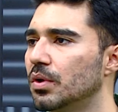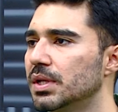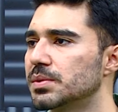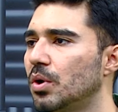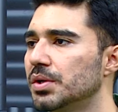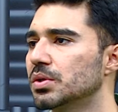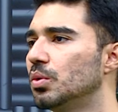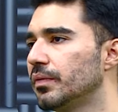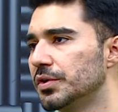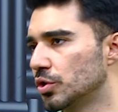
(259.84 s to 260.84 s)
for this project,
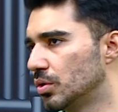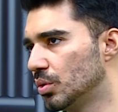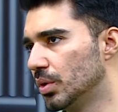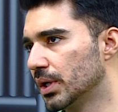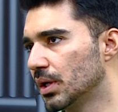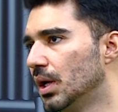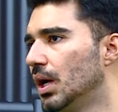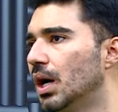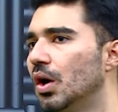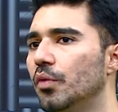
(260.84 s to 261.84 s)
okay, we should do it,
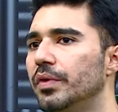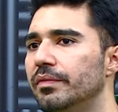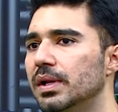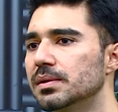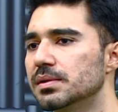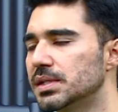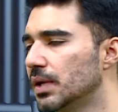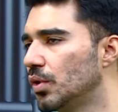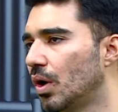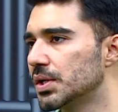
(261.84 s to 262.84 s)
or we will
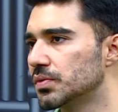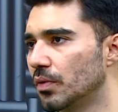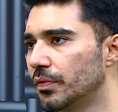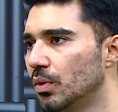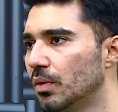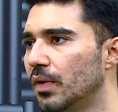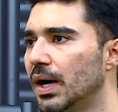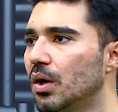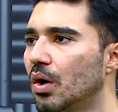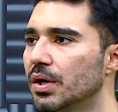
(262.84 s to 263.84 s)
save dollars for fuel.
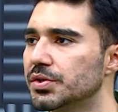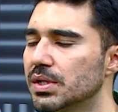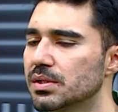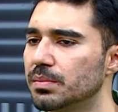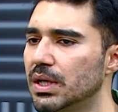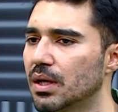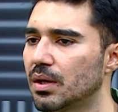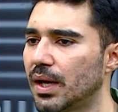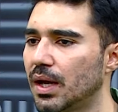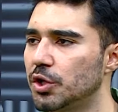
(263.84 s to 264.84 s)
Why not just make it
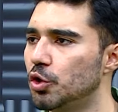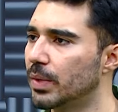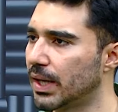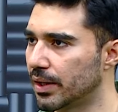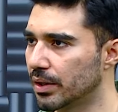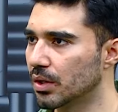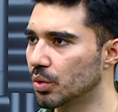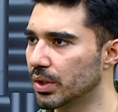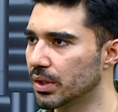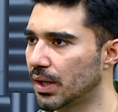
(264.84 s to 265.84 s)
a human angle
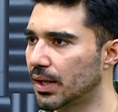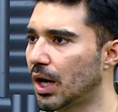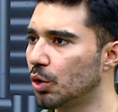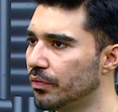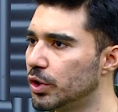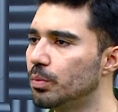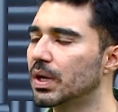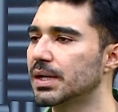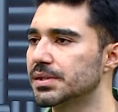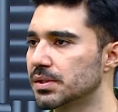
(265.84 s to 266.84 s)
to it? And how do we
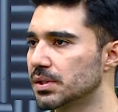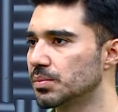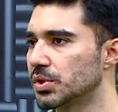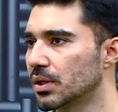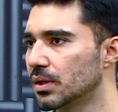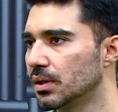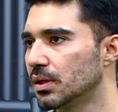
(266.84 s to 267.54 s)
humanize this subject?